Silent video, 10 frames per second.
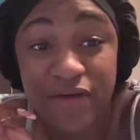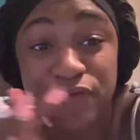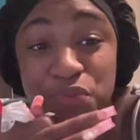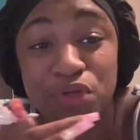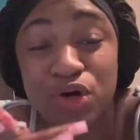If
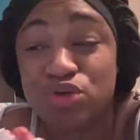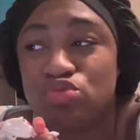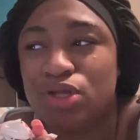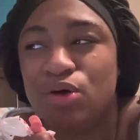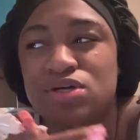you know, you
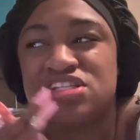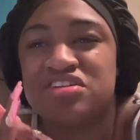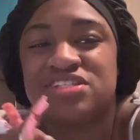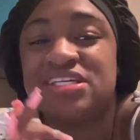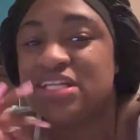know, because
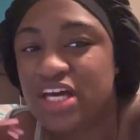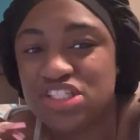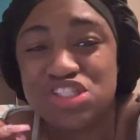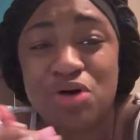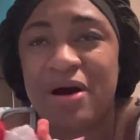they're
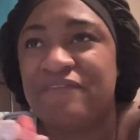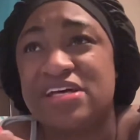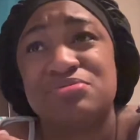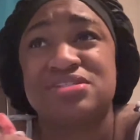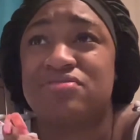teenagers. Oh, my
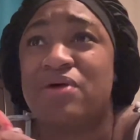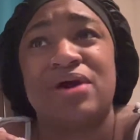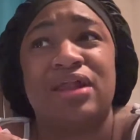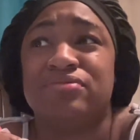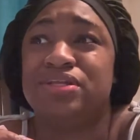face wasn't right. We
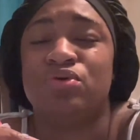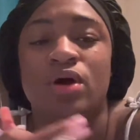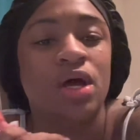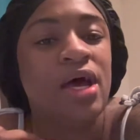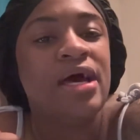got to redo it.